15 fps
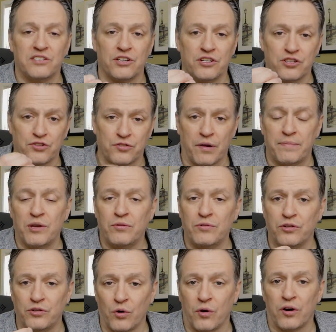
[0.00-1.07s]
to
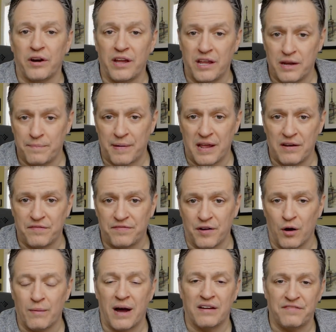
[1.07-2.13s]
distribute your independent
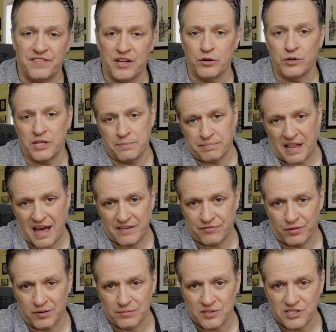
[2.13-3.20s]
film on VOD
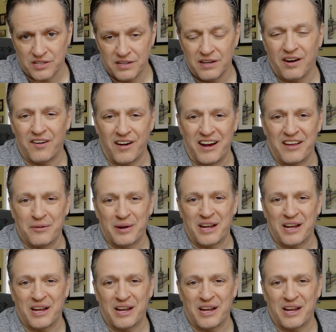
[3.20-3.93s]
platforms. All right, here